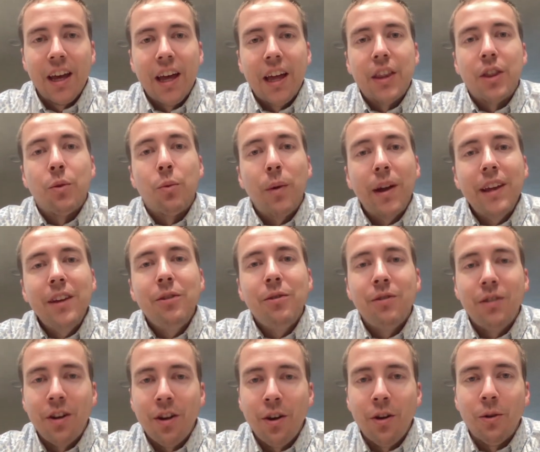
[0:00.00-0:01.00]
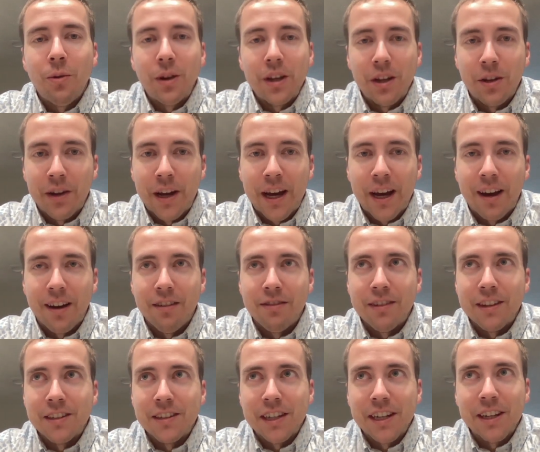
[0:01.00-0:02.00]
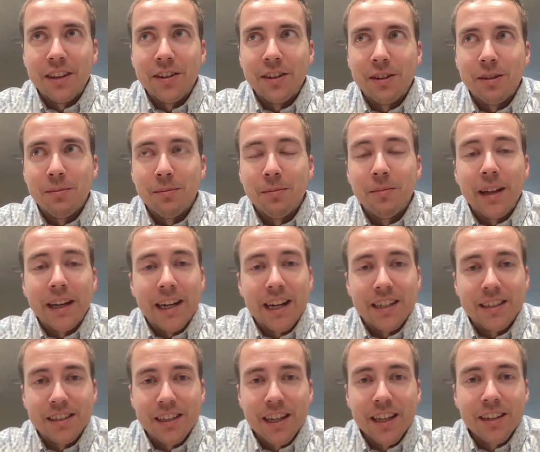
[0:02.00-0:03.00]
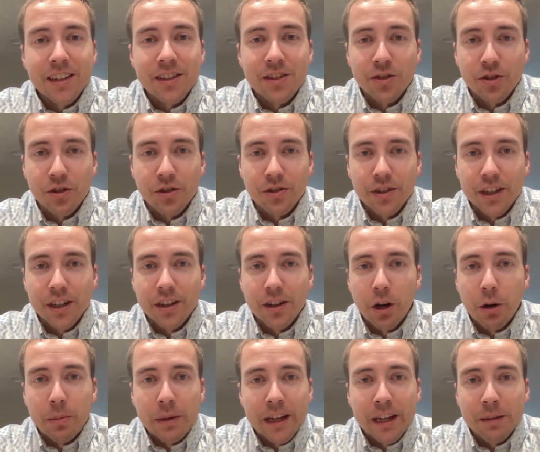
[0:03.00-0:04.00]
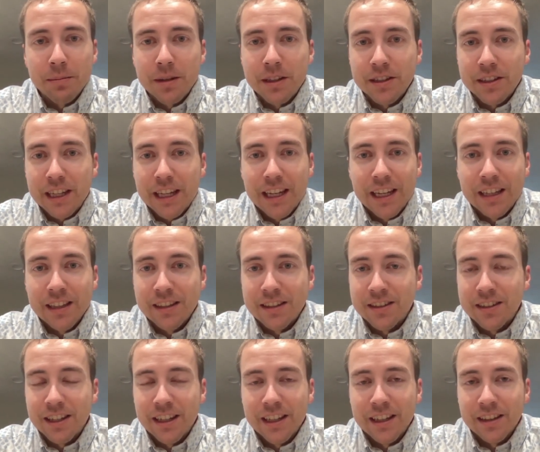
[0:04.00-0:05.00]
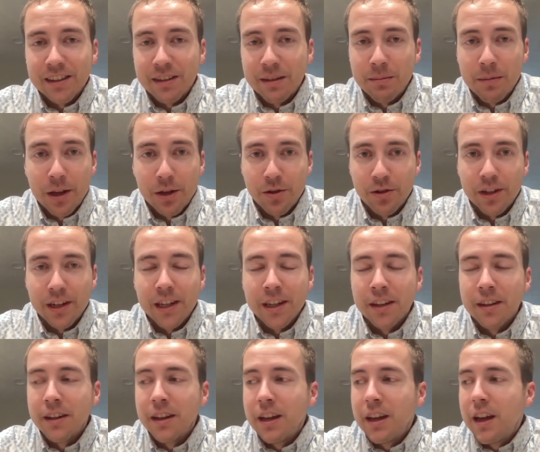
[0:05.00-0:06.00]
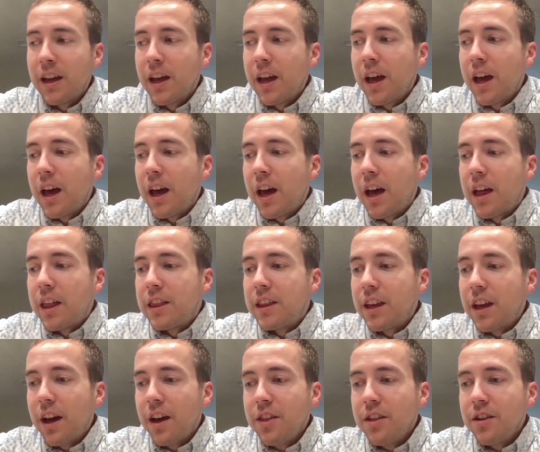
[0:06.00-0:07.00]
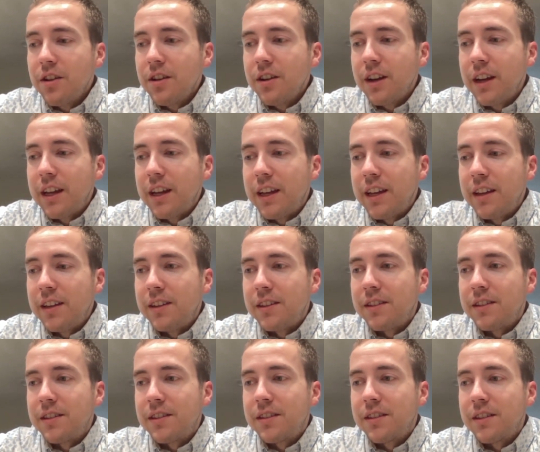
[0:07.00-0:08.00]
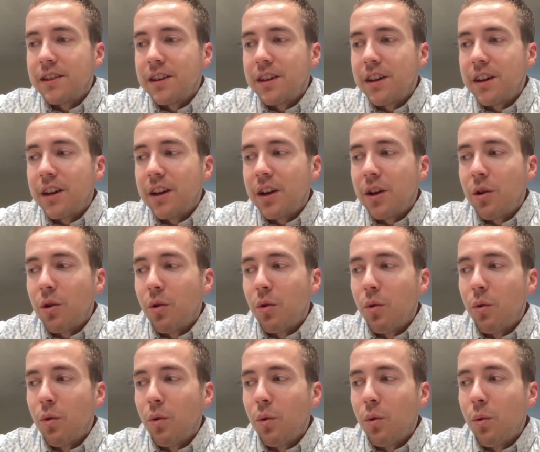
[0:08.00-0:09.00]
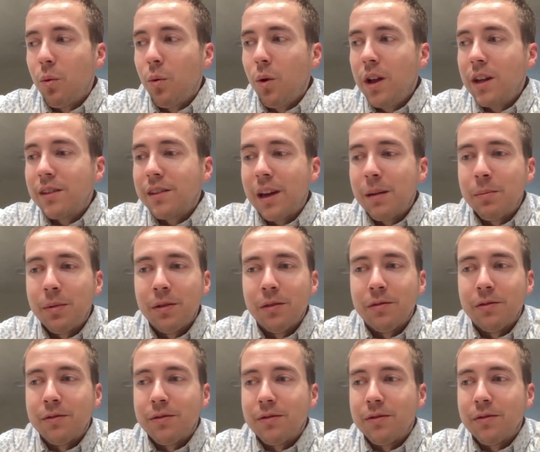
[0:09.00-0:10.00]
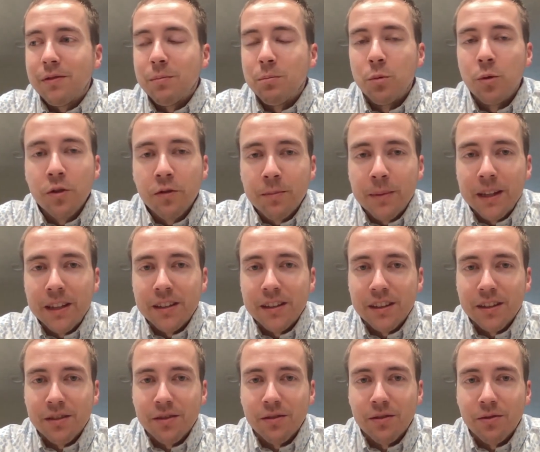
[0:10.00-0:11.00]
The way you know what you have is either, like I said, surgery, opening up the skin, seeing and measuring it. The other is what type of movement and